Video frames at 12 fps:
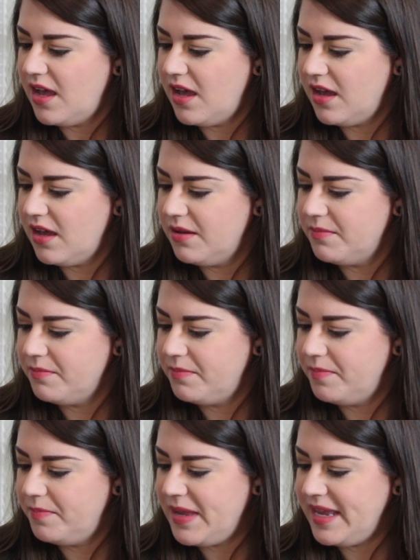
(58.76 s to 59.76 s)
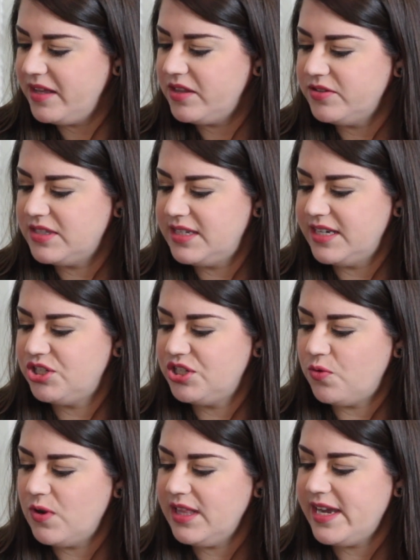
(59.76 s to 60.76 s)
Um... Paying close
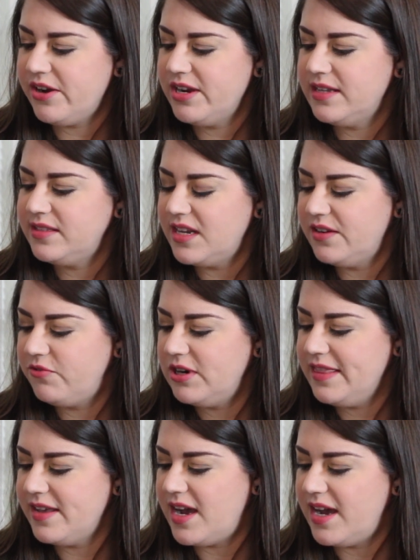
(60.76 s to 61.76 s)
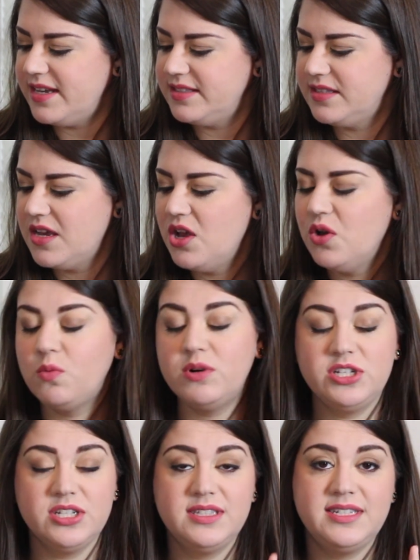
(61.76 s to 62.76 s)
attention to oily areas and avoiding the eyes,
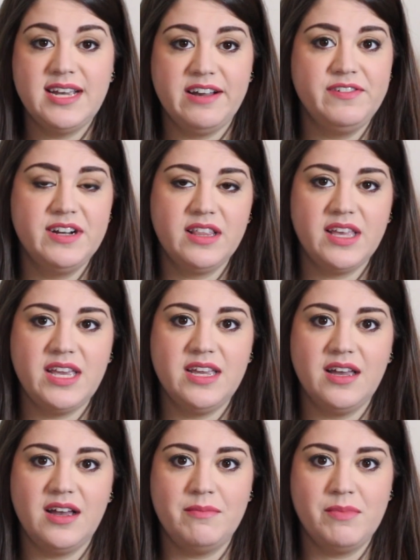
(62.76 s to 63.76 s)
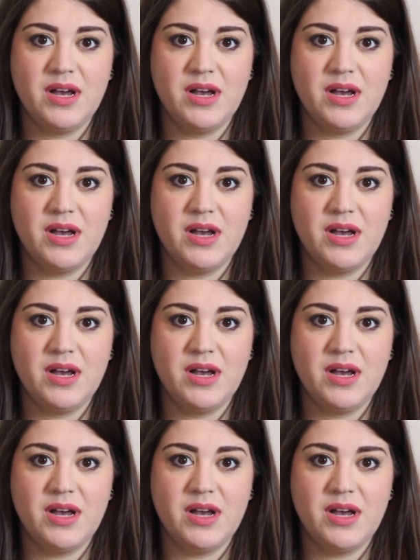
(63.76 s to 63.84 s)
which is definitely a